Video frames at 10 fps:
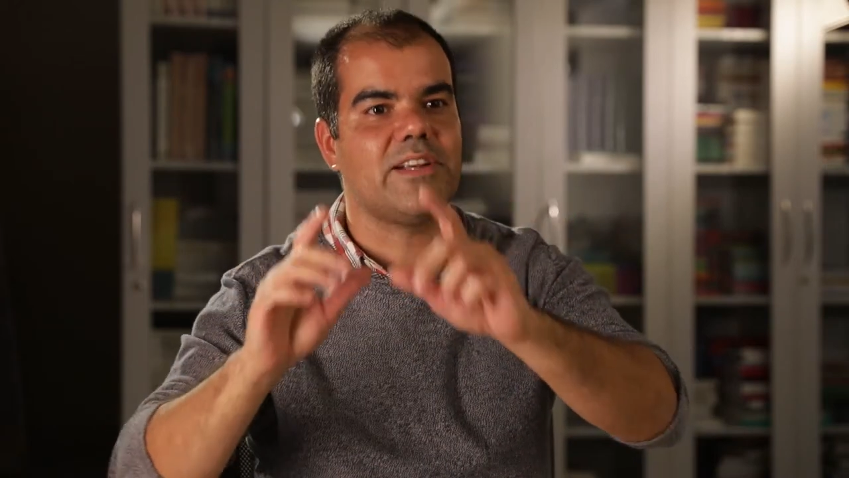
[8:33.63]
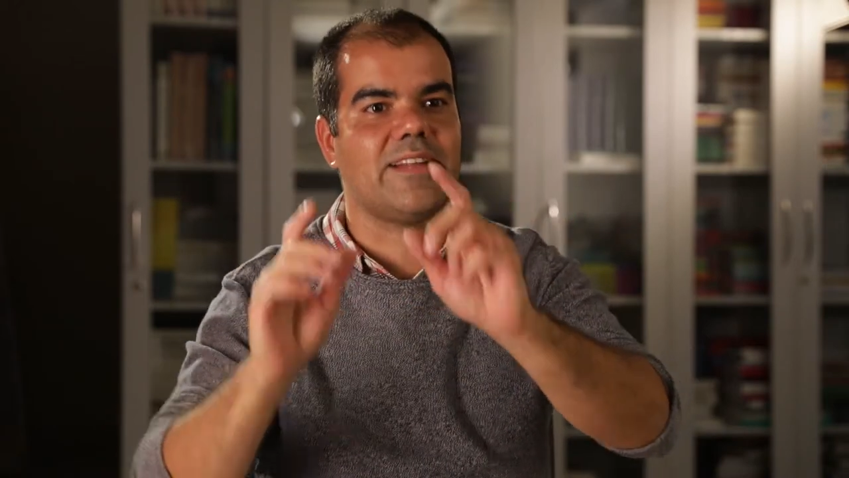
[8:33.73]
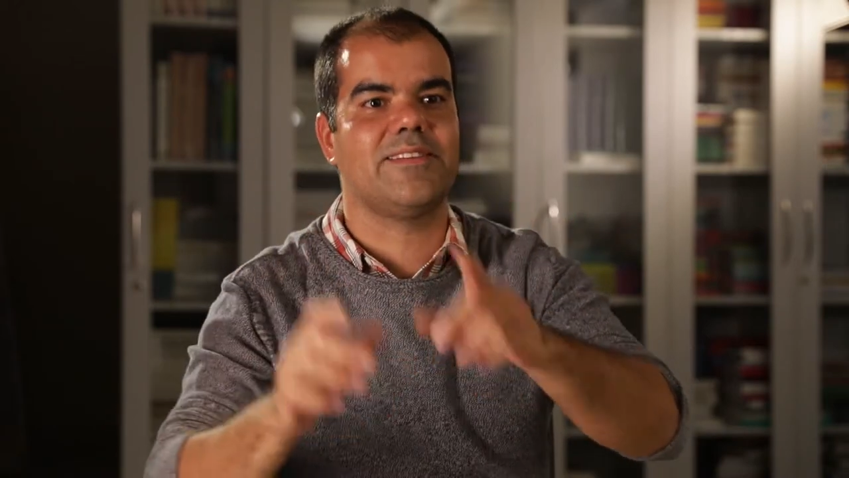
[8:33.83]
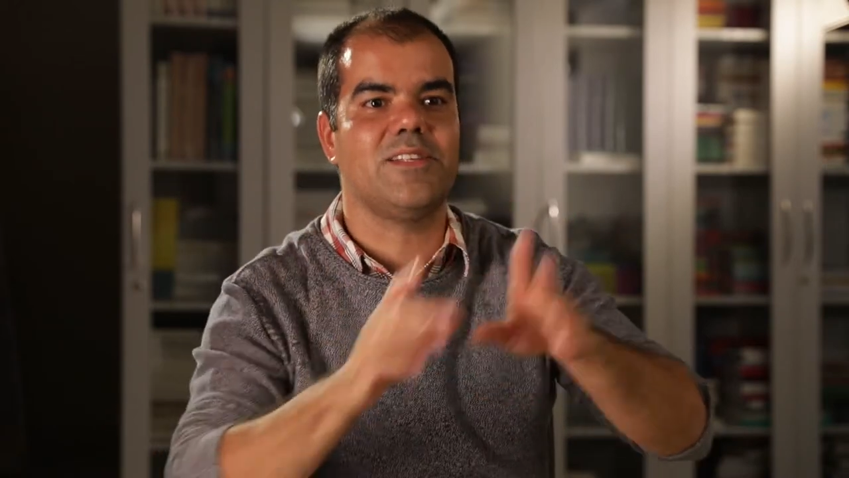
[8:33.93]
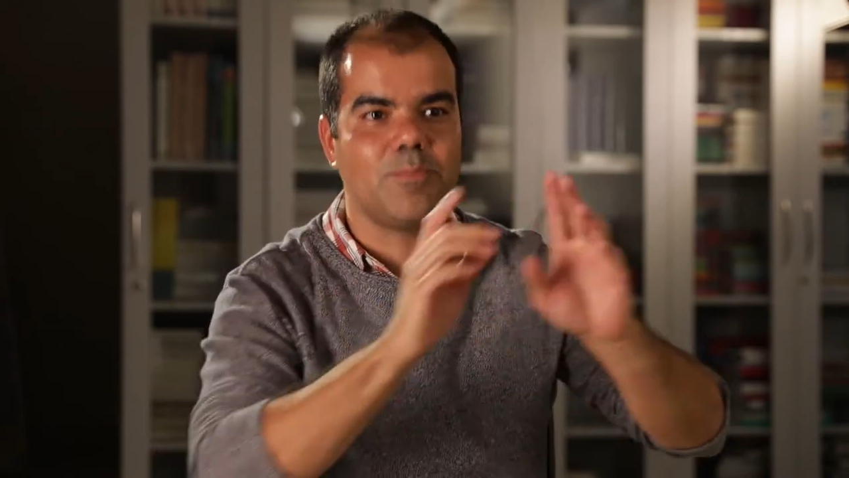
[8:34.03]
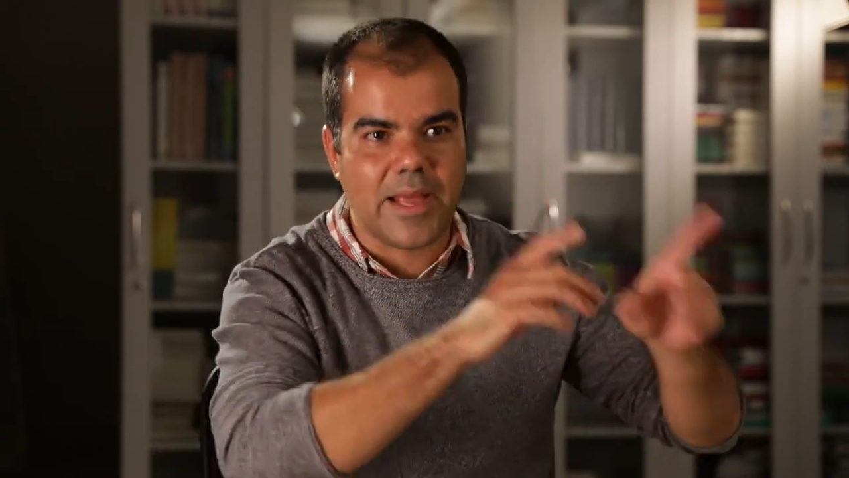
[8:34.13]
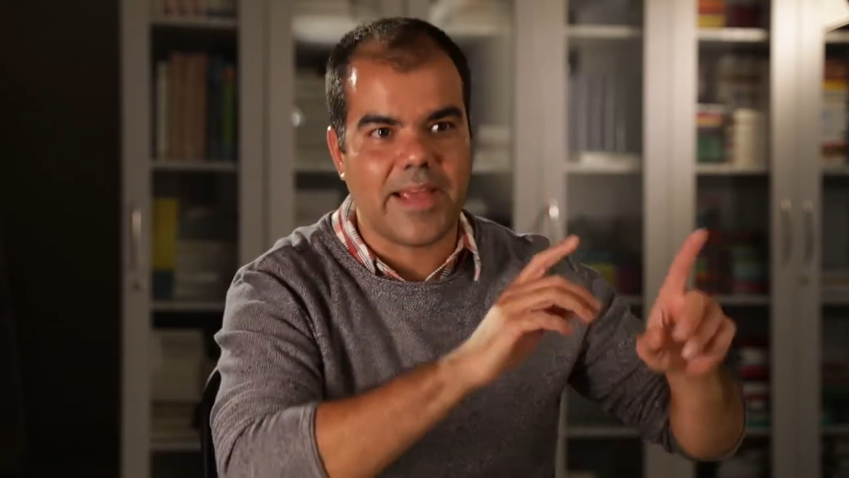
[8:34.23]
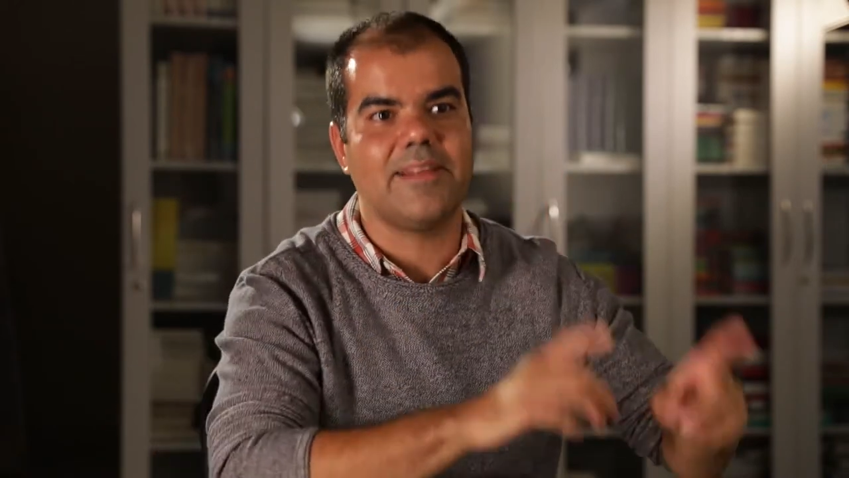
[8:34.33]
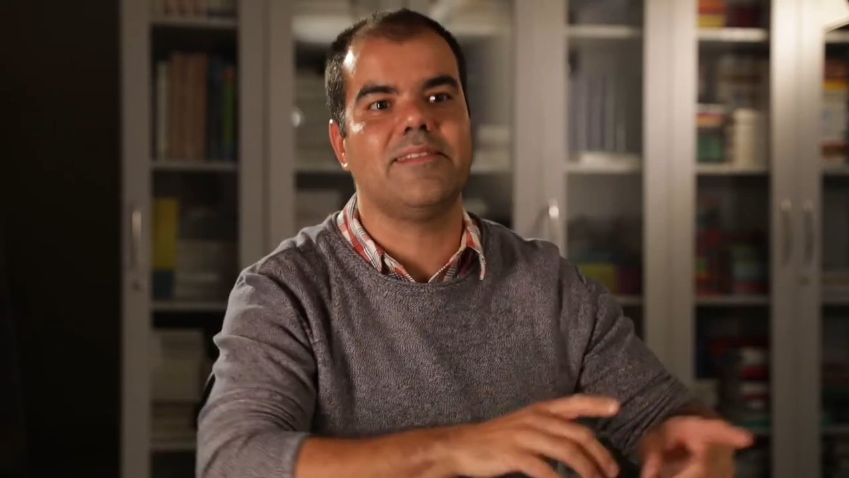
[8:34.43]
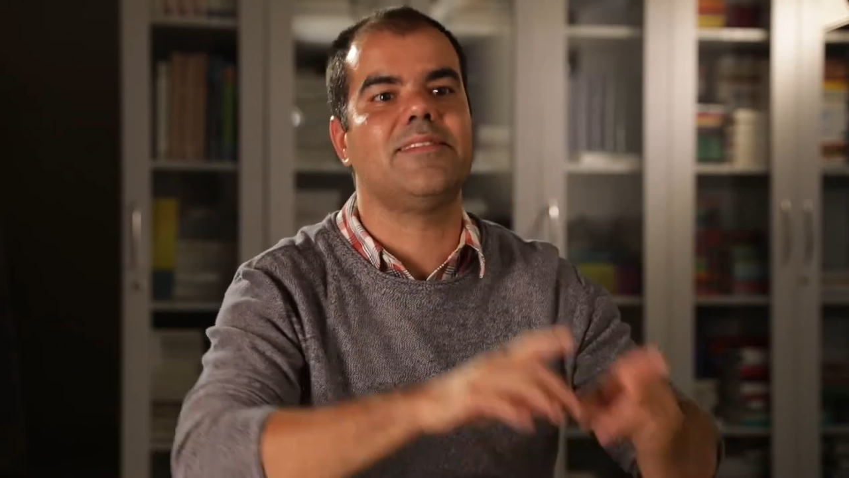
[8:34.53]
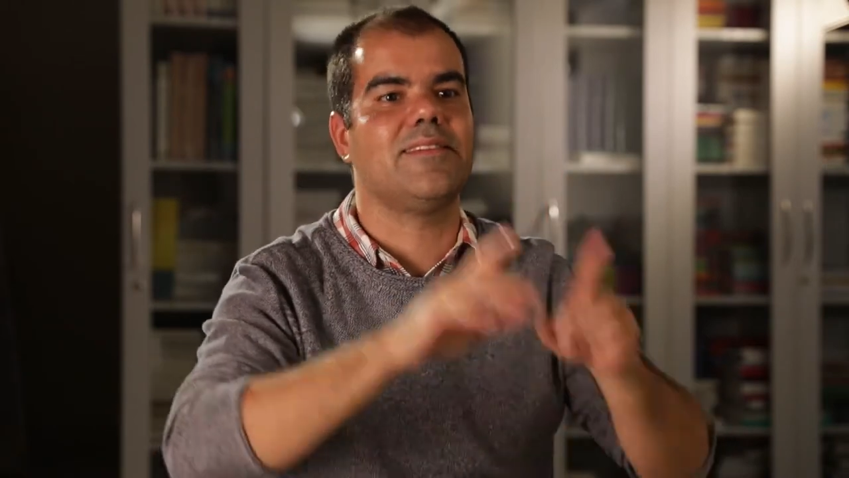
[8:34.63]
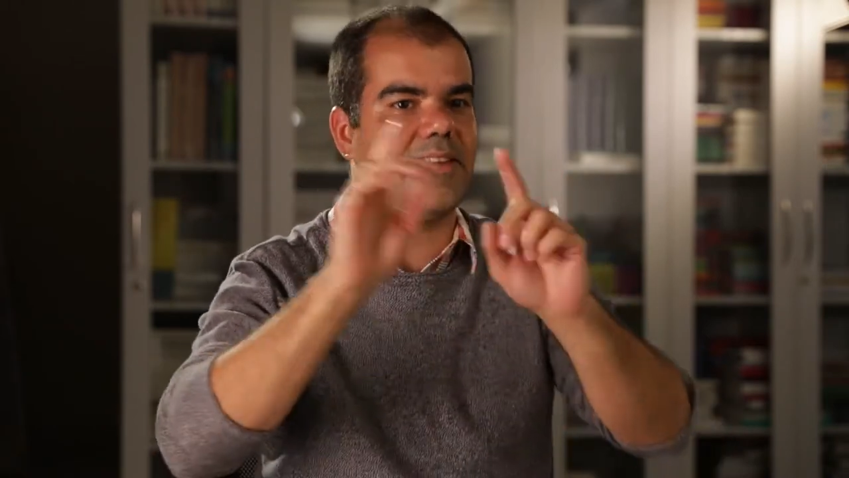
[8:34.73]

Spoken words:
that this plant